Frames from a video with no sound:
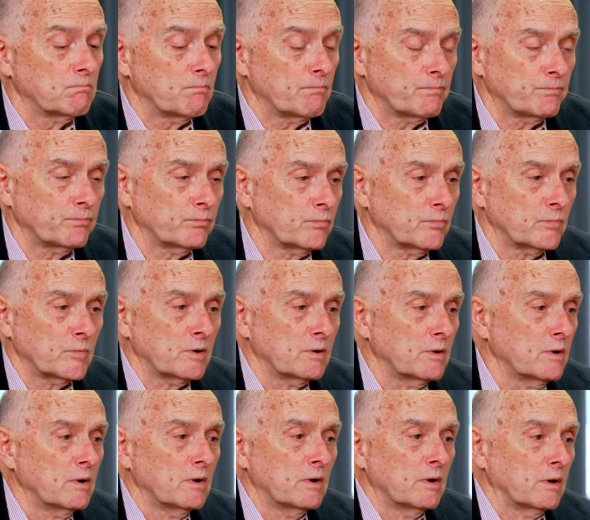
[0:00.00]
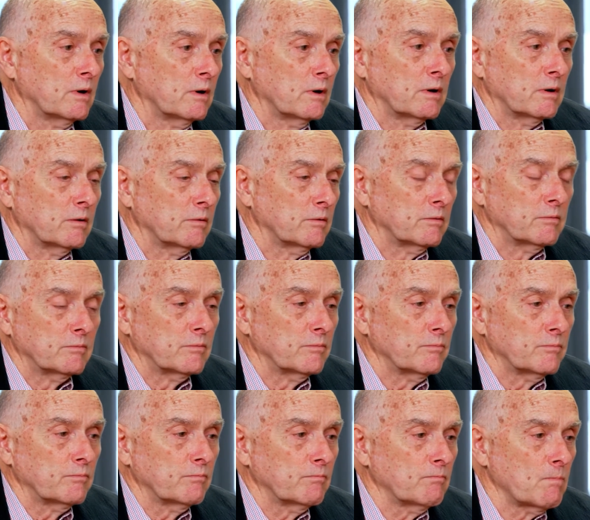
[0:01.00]
Yes. Some
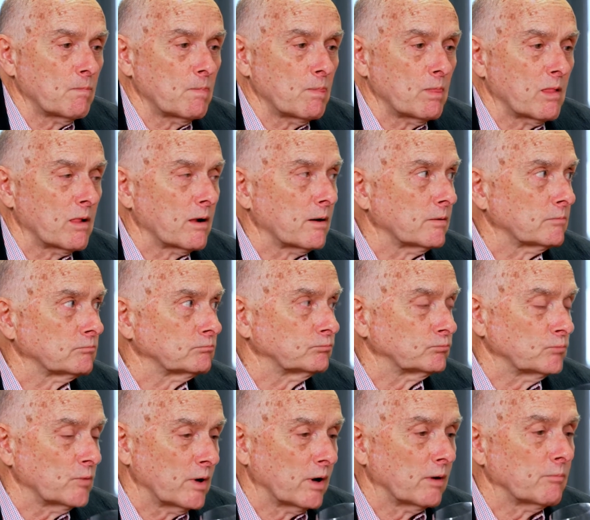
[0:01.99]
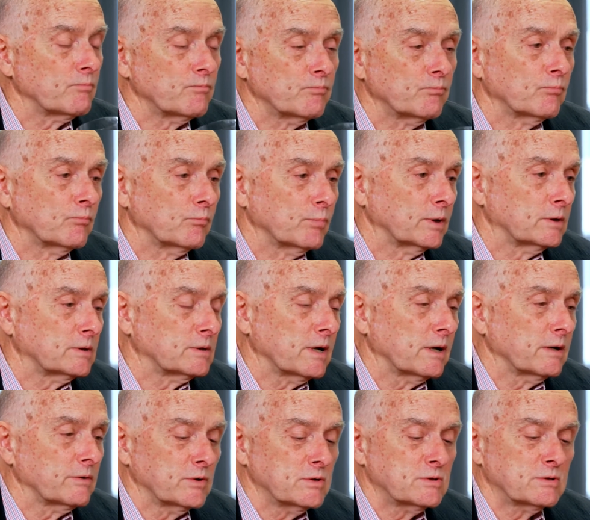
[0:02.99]
wonderful, wonderful wines. Yep.
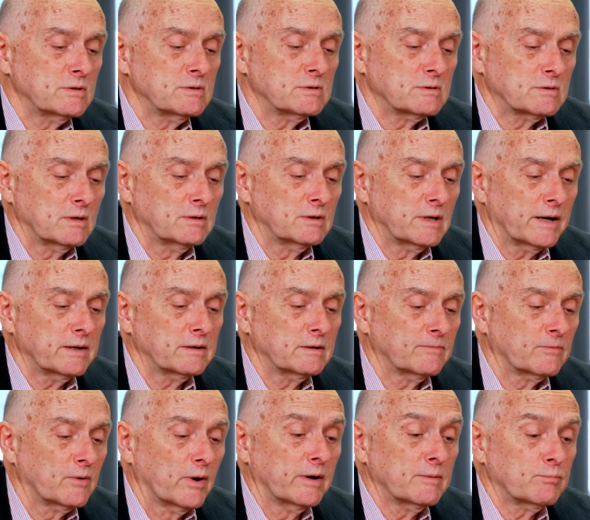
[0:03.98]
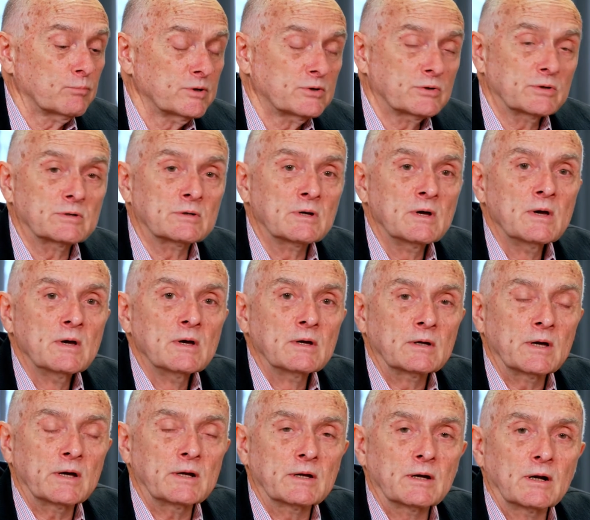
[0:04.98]
But this is the native grape, which is
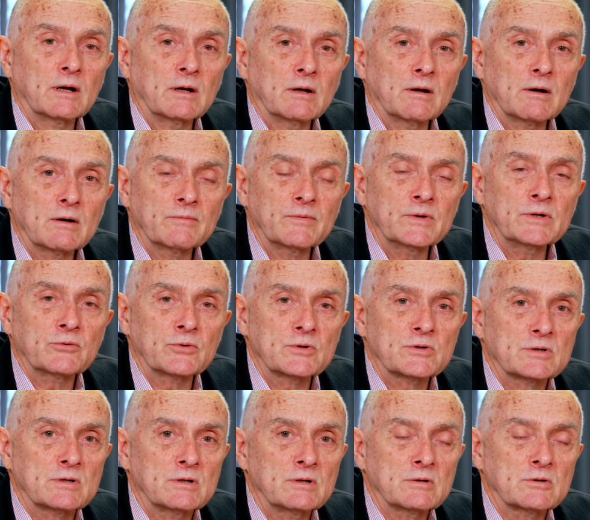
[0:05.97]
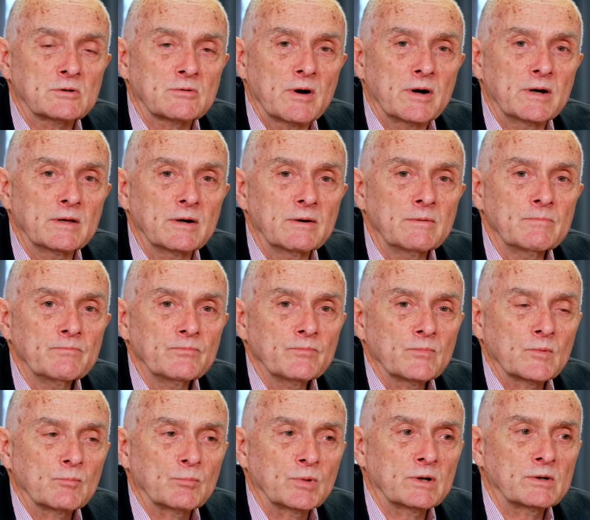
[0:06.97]
getting a lot of interest in Australia
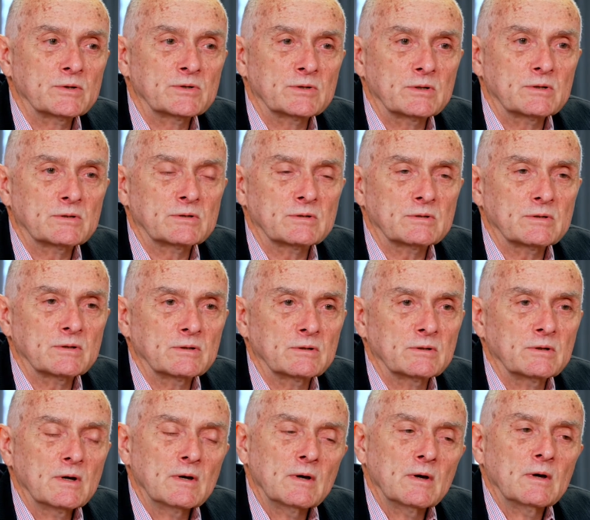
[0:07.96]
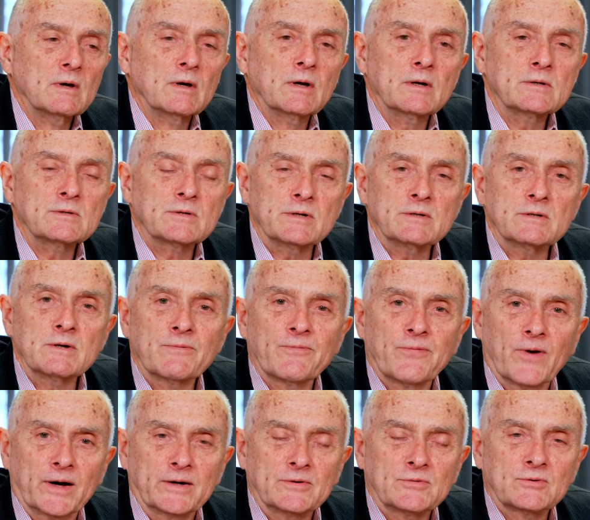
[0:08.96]
because it's in your
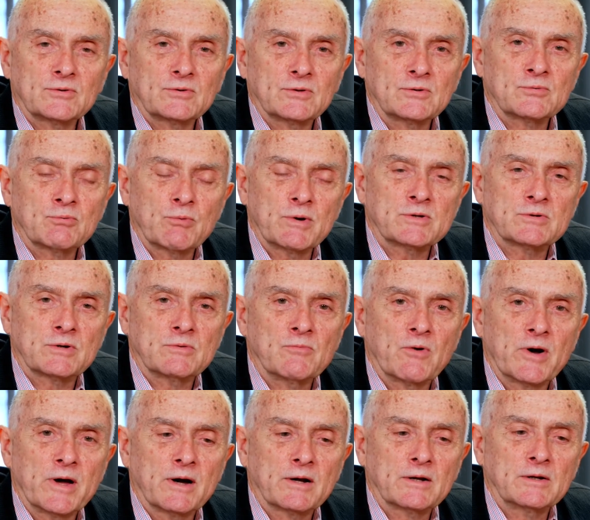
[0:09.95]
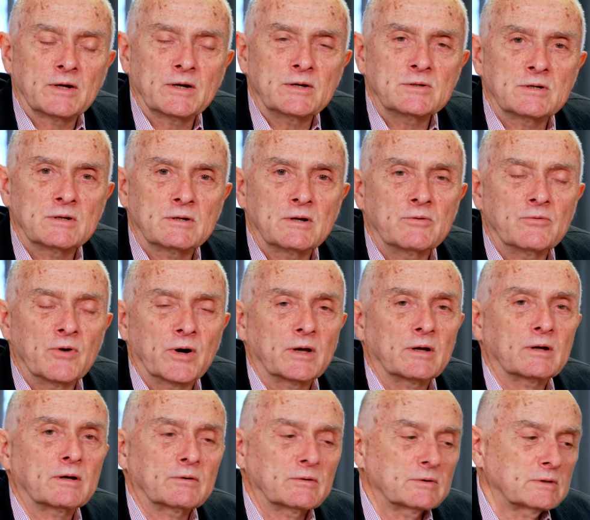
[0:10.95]
face. It's rich and round and easy to drink.
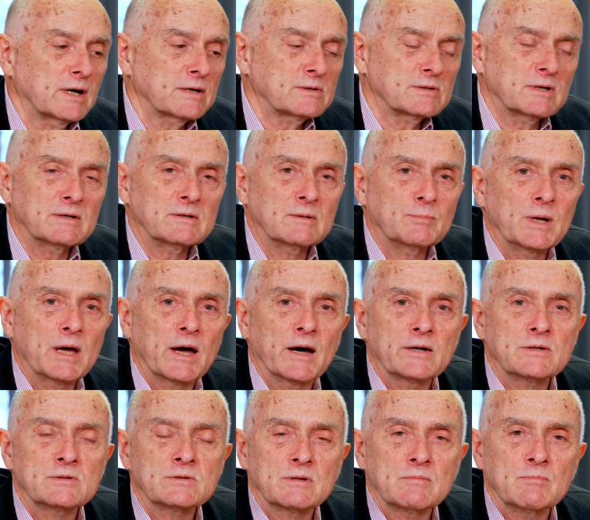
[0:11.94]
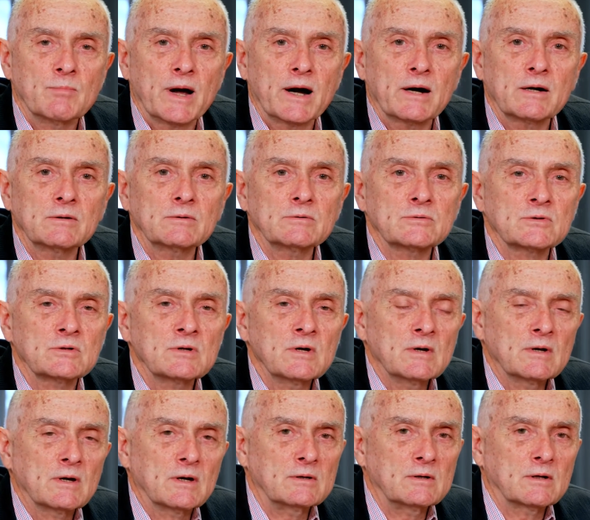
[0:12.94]
It doesn't need to be aged in barrels,
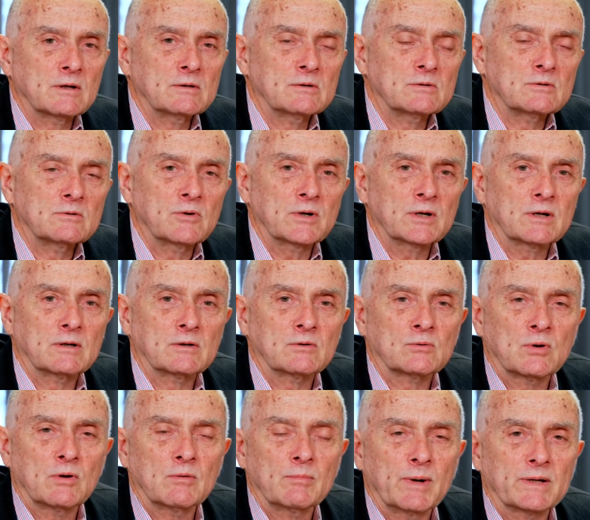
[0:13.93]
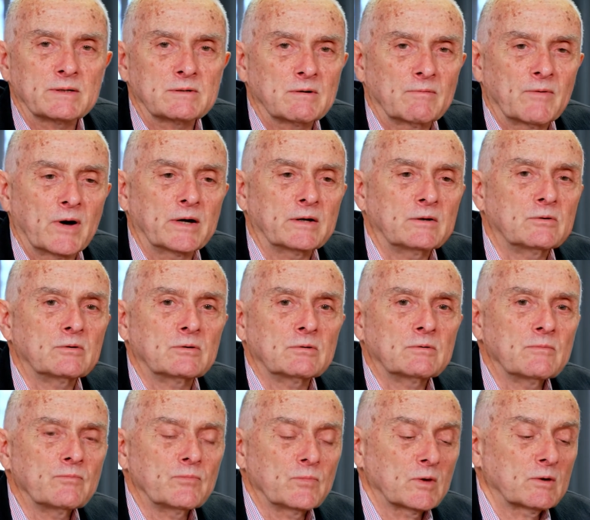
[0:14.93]
and you can drink it at 12 months of age.
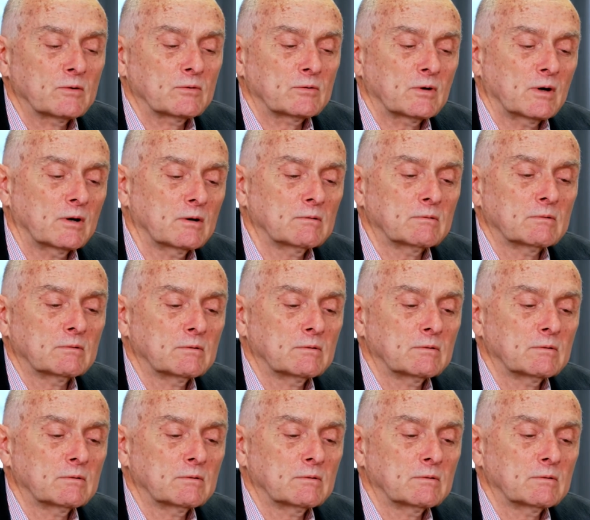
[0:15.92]
So